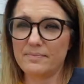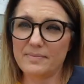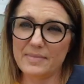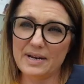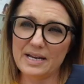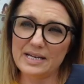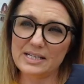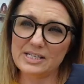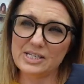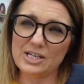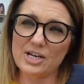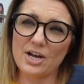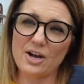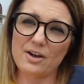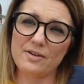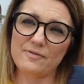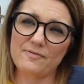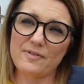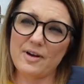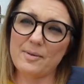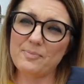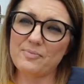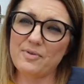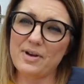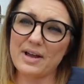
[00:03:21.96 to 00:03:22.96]
indigo
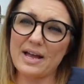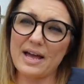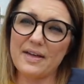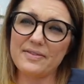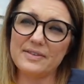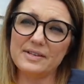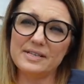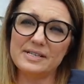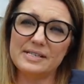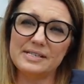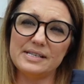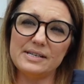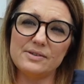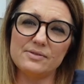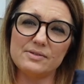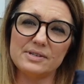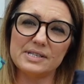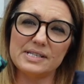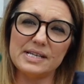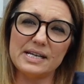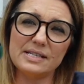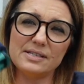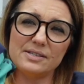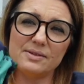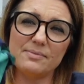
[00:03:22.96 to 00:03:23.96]
fabric and this silk
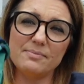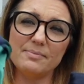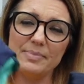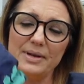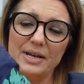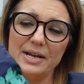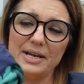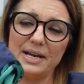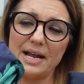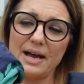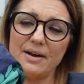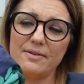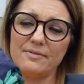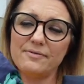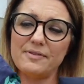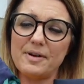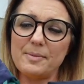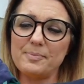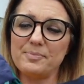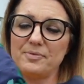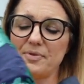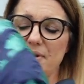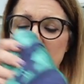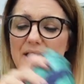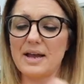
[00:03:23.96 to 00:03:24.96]
satin burnout
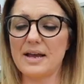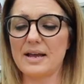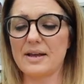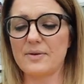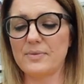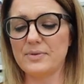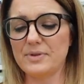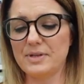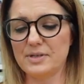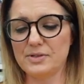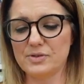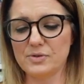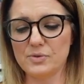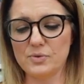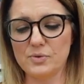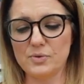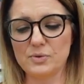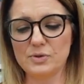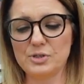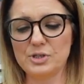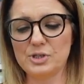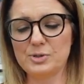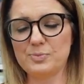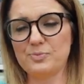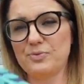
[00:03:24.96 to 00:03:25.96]
fabric with this
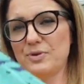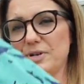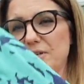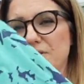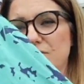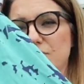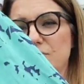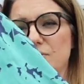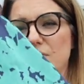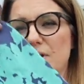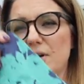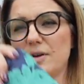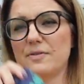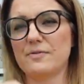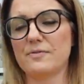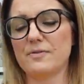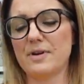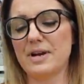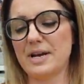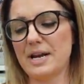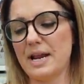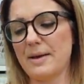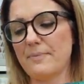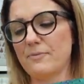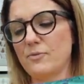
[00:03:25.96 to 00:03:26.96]
gorgeous print all over
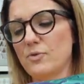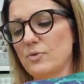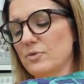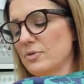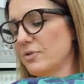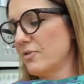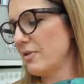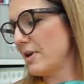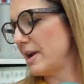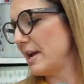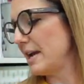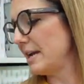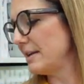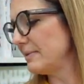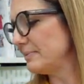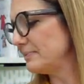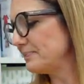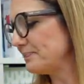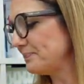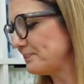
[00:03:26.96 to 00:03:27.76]
it in emerald green.